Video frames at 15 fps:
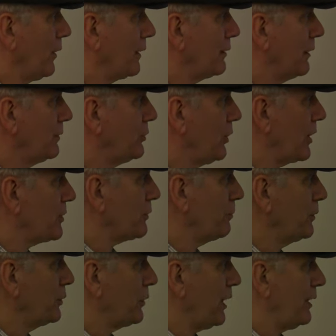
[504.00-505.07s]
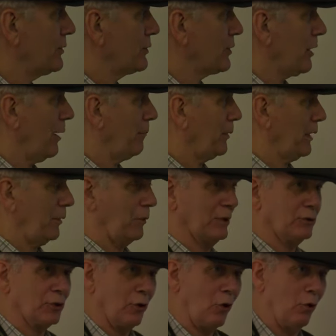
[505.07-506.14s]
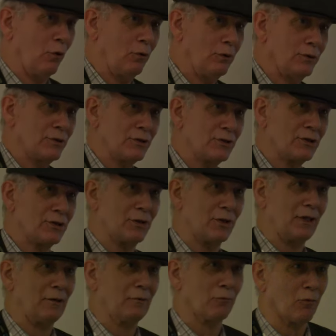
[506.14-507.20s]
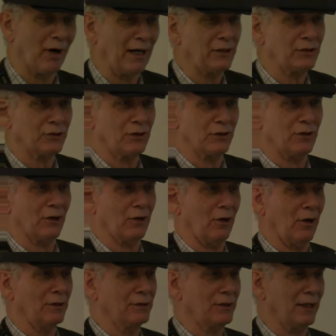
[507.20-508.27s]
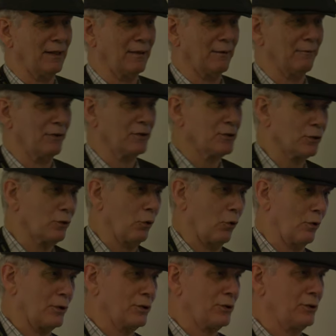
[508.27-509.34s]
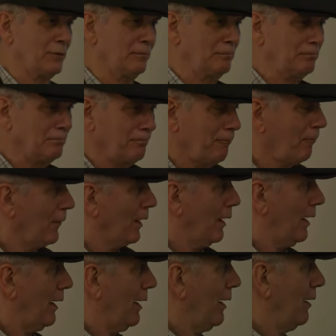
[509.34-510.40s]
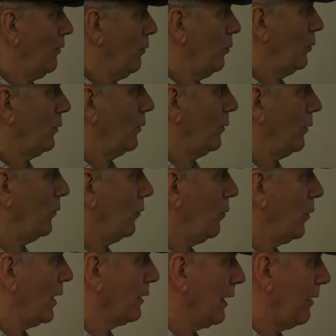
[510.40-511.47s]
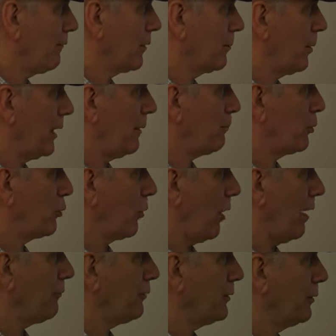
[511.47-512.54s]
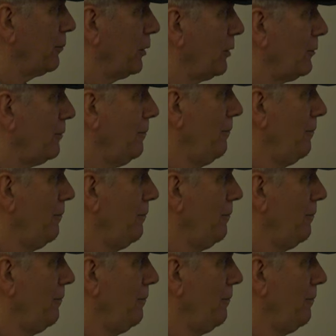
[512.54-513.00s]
that the Just Machines company, which owns the rights to the content of this course, will ever be profitable.